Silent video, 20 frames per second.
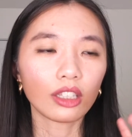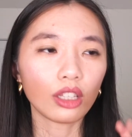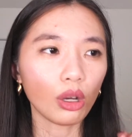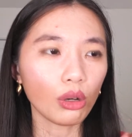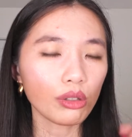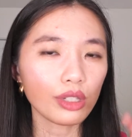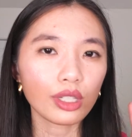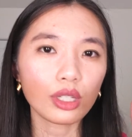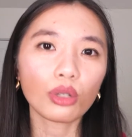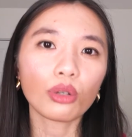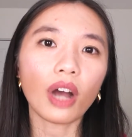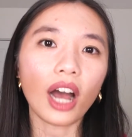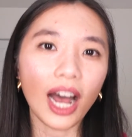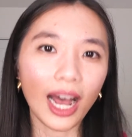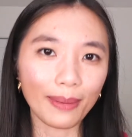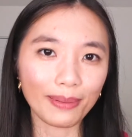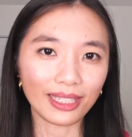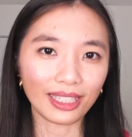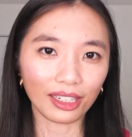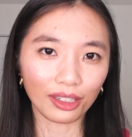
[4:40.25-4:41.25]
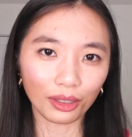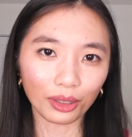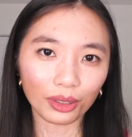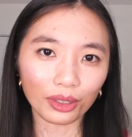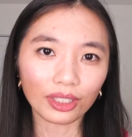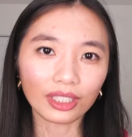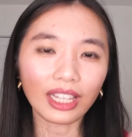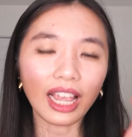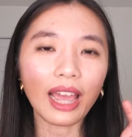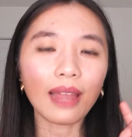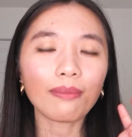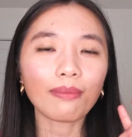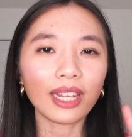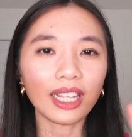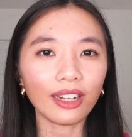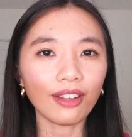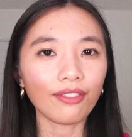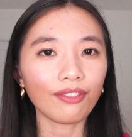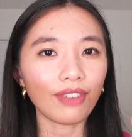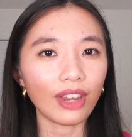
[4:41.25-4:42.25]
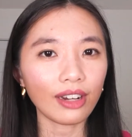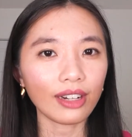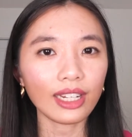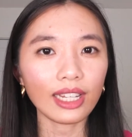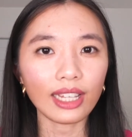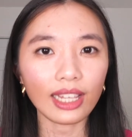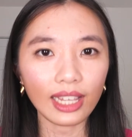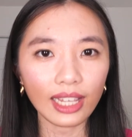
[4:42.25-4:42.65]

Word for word: those two obstacles and made it very